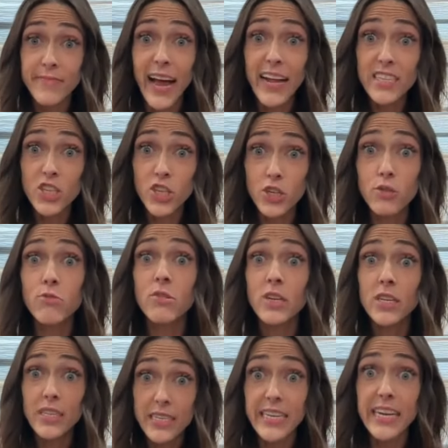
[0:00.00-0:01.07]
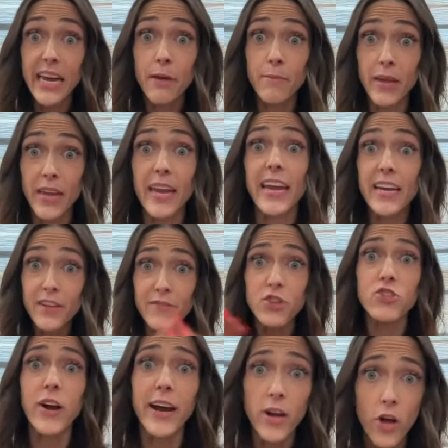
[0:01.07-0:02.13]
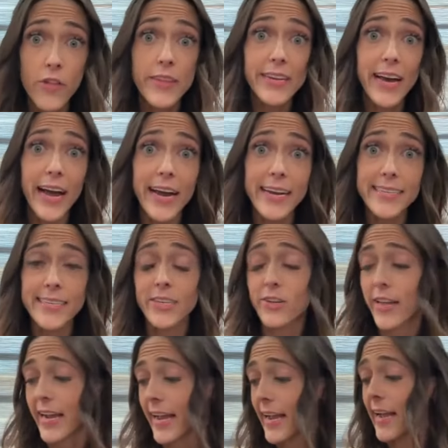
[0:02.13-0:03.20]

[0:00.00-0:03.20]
That's you, D M me. And if you tried all the diets and you're like,